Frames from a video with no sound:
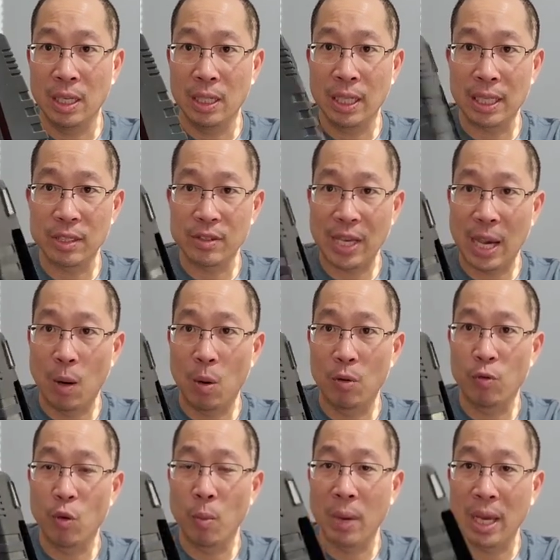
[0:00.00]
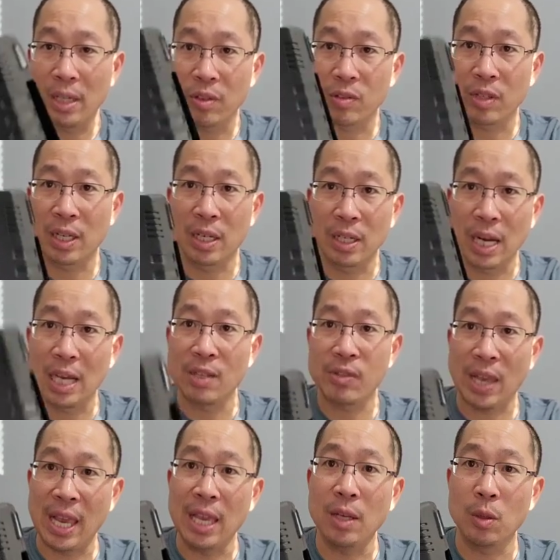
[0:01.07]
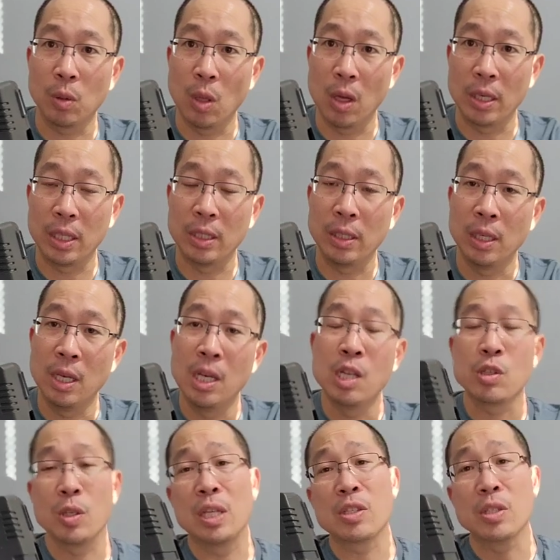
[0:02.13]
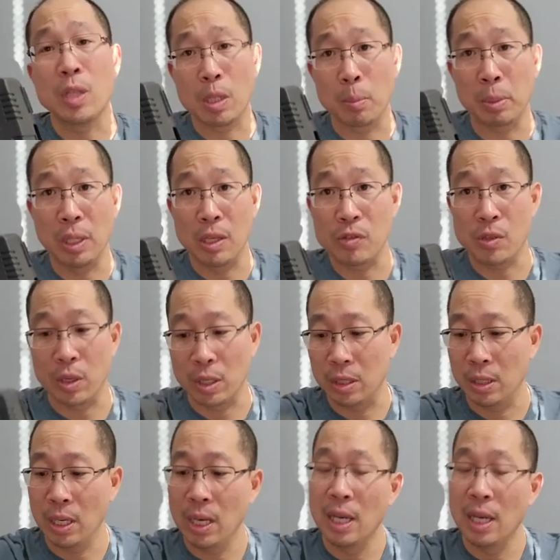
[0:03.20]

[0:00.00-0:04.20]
like a tower format, and it's got a nice handle on it. So that's another plus on it.